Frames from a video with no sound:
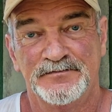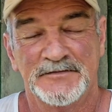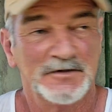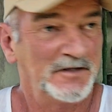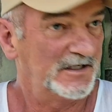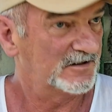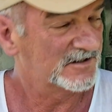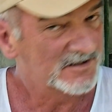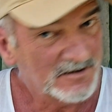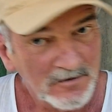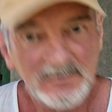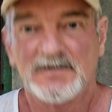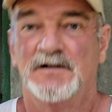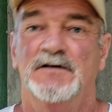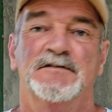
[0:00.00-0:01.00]
They're like
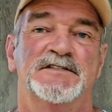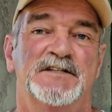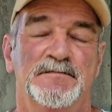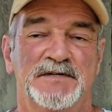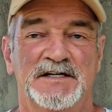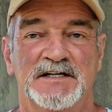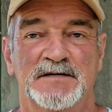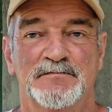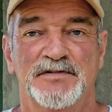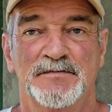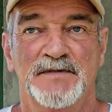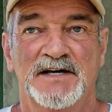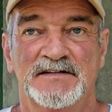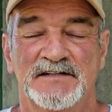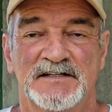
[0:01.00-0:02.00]
so close to being
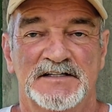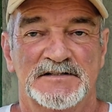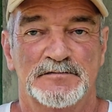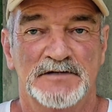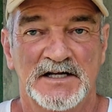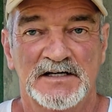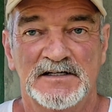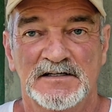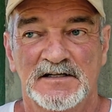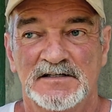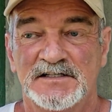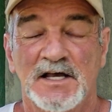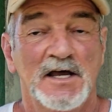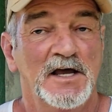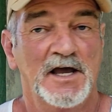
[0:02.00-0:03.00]
implemented, it's
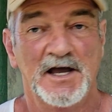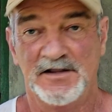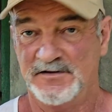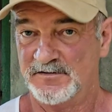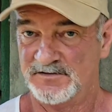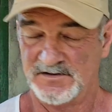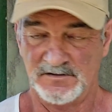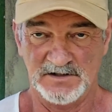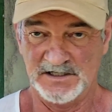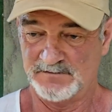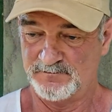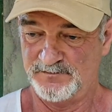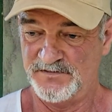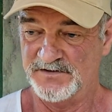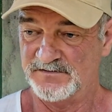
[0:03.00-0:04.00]
ridiculous. And there's like,
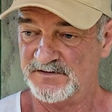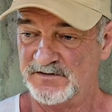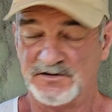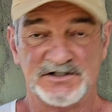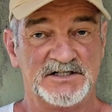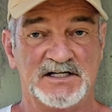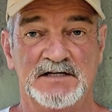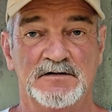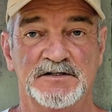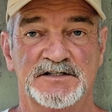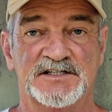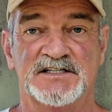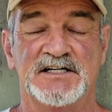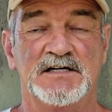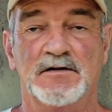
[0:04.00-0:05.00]
they're shielded
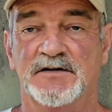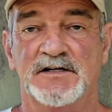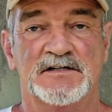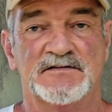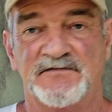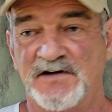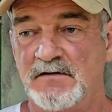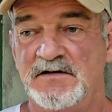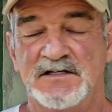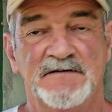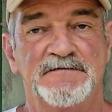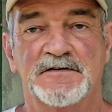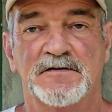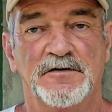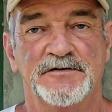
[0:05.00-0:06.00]
steel. It's very
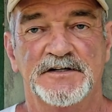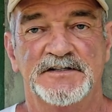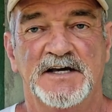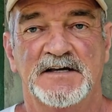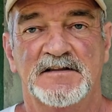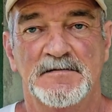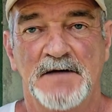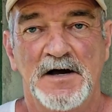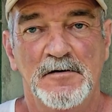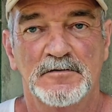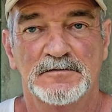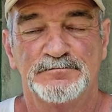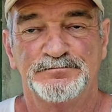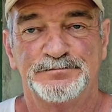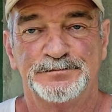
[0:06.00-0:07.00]
difficult to take them out.